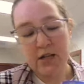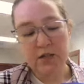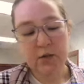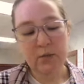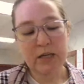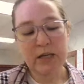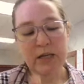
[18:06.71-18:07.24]

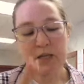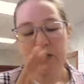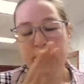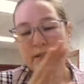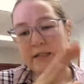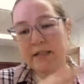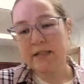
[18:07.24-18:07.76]
So we can
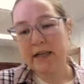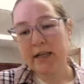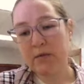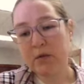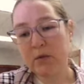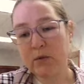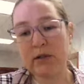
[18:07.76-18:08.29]
use this
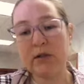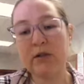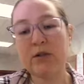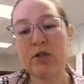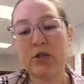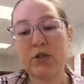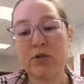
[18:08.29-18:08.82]
same
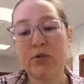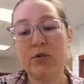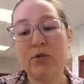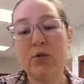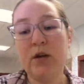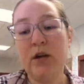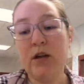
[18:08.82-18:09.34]
soil
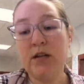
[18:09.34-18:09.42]
to